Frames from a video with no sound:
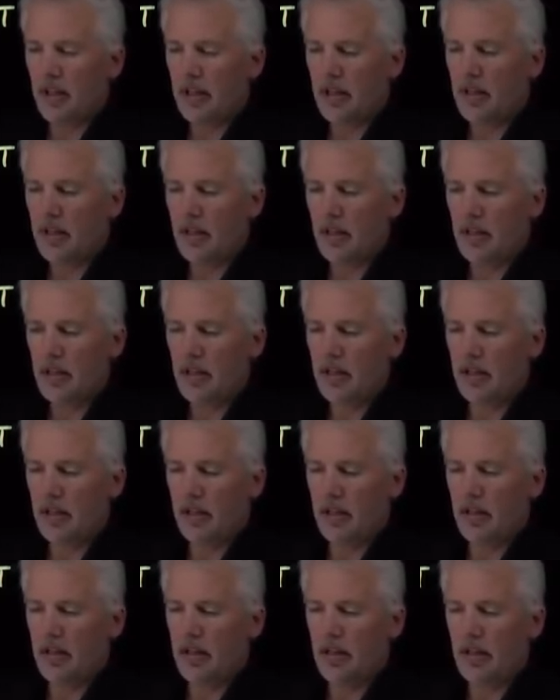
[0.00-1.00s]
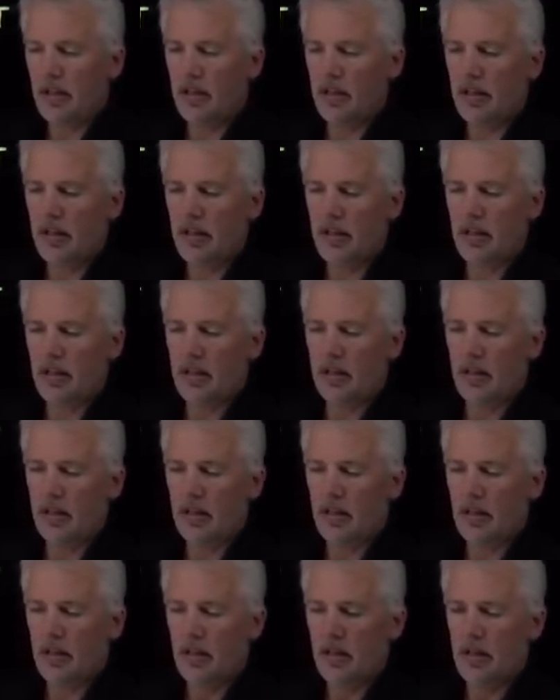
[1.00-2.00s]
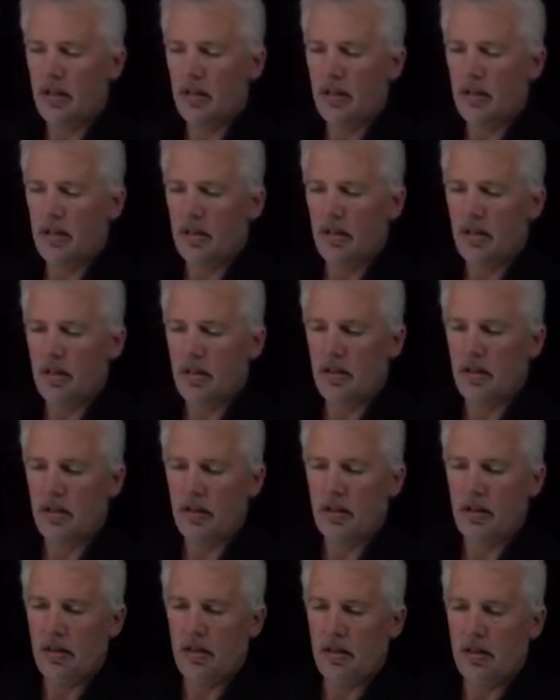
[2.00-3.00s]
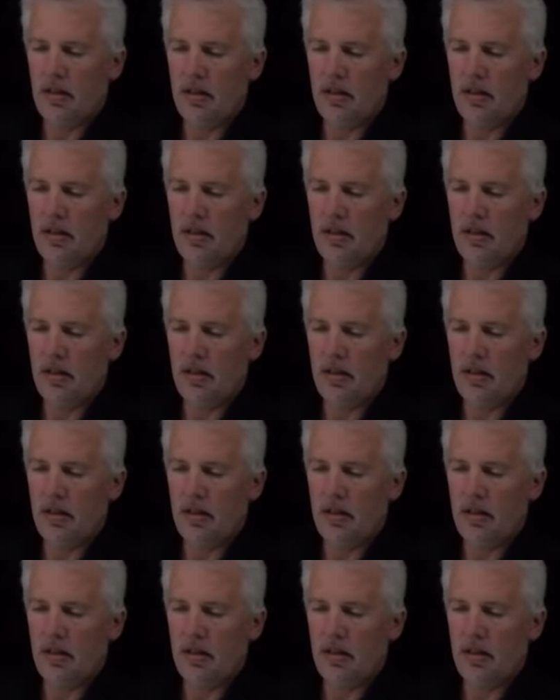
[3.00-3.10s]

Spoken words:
[no speech]